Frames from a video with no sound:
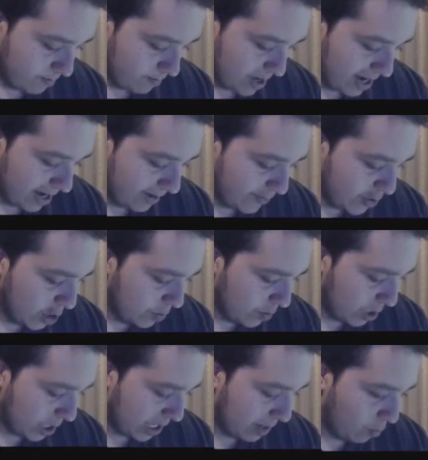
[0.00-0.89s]
And if you do
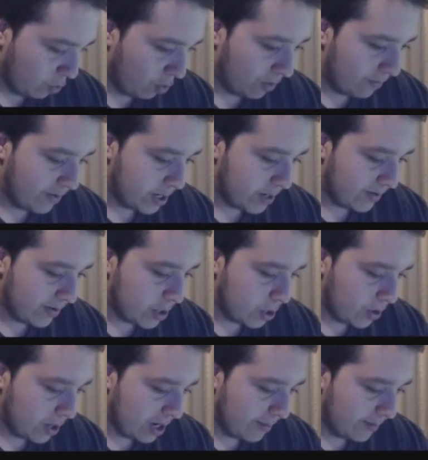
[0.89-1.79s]
want to see more of this, then
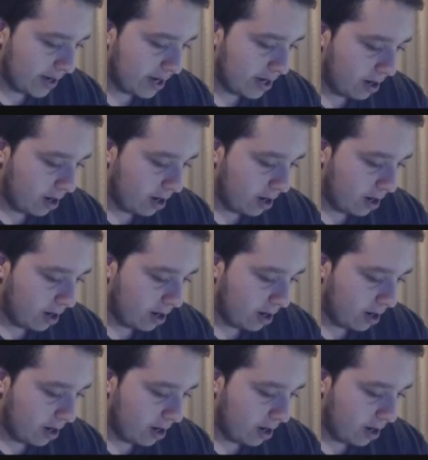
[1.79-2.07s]
do let me know.